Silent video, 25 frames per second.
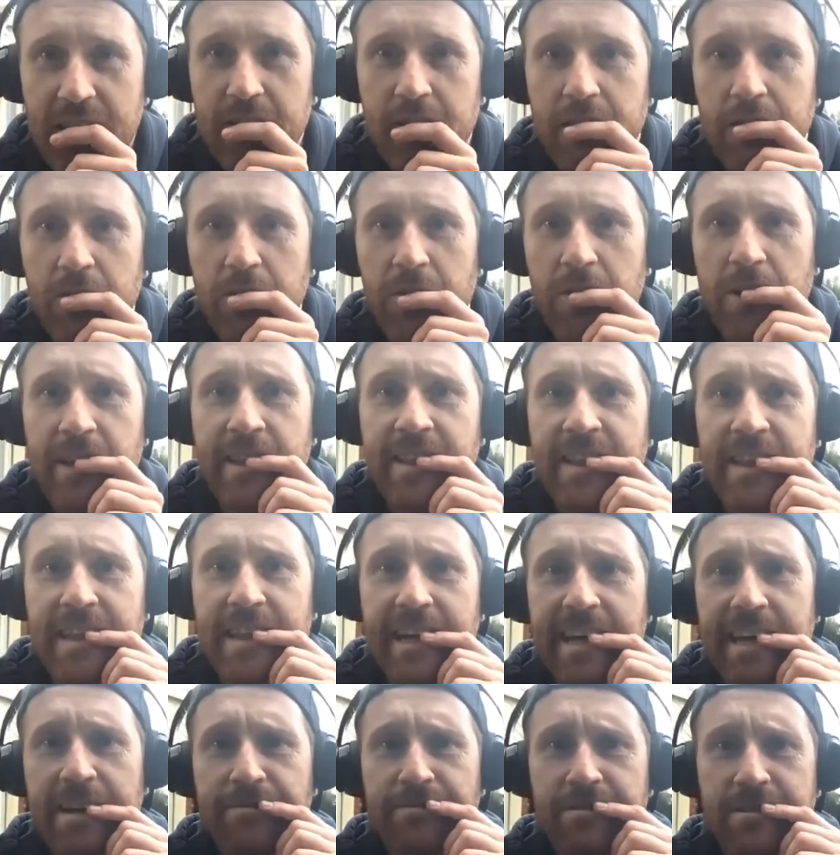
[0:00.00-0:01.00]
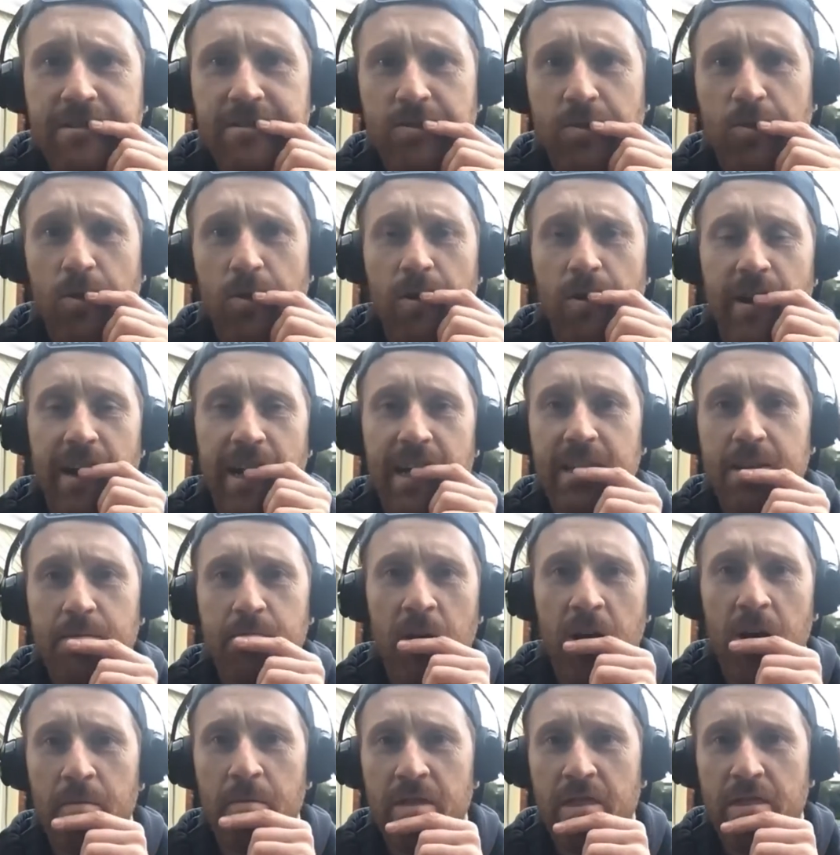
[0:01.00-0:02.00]
You're third in the league for scoring at the
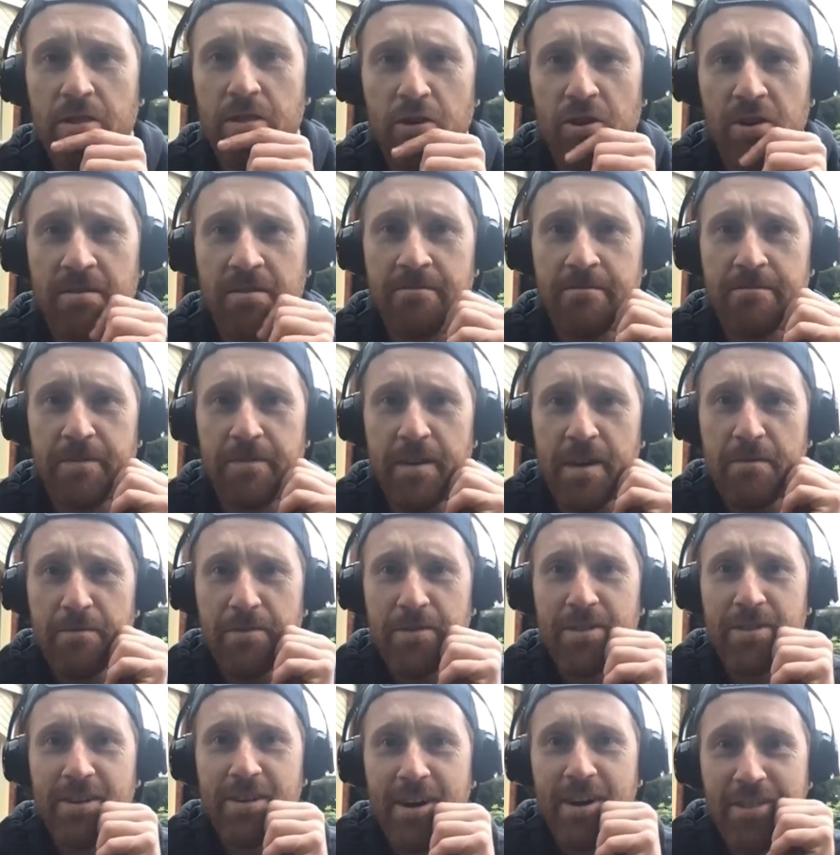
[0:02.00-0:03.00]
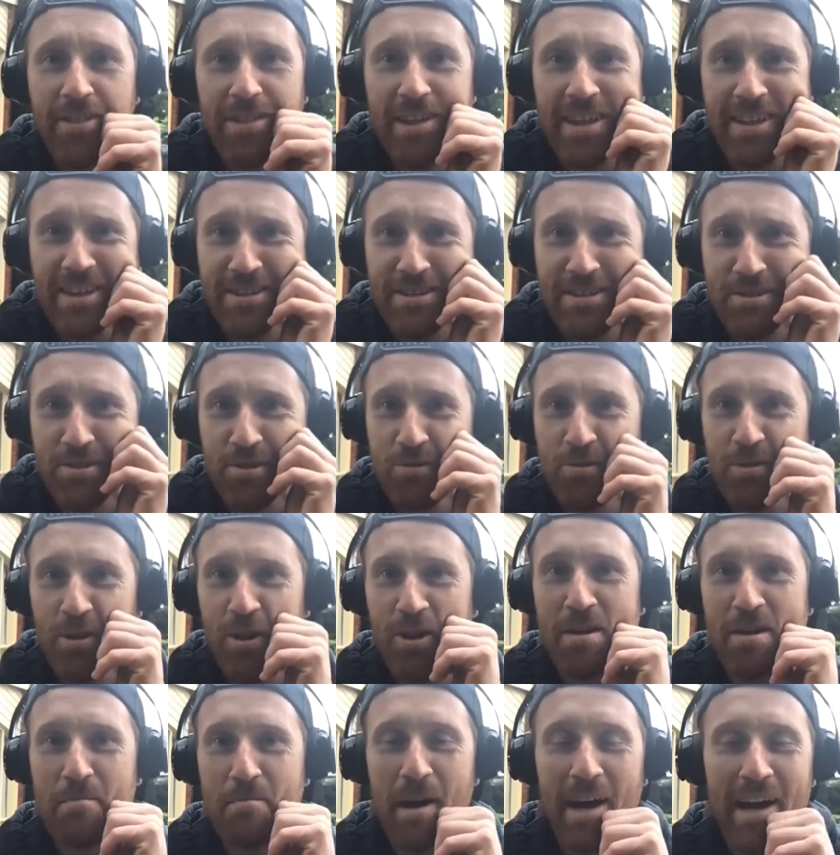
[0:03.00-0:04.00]
moment, third and fifth. I think there's two
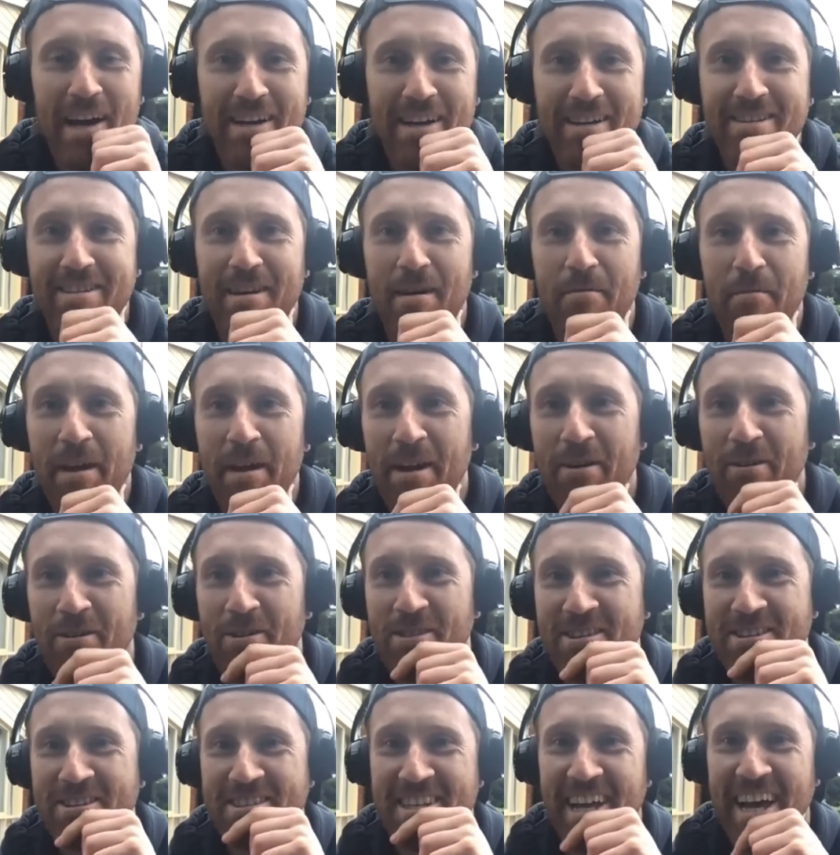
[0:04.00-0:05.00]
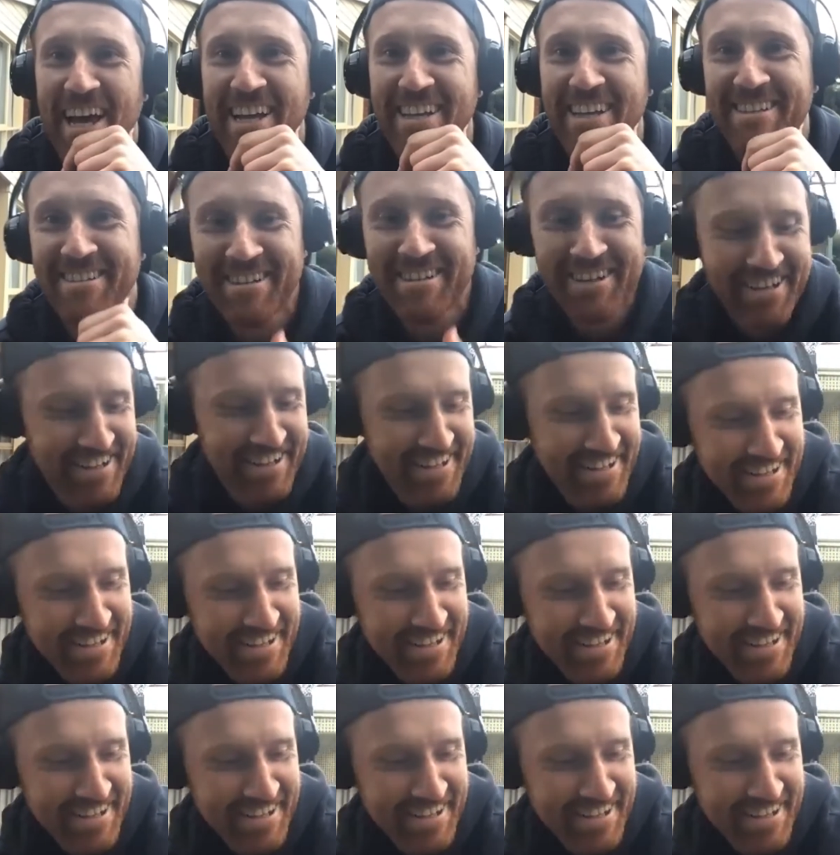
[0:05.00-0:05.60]
Lockie yeah. somehow on the stats.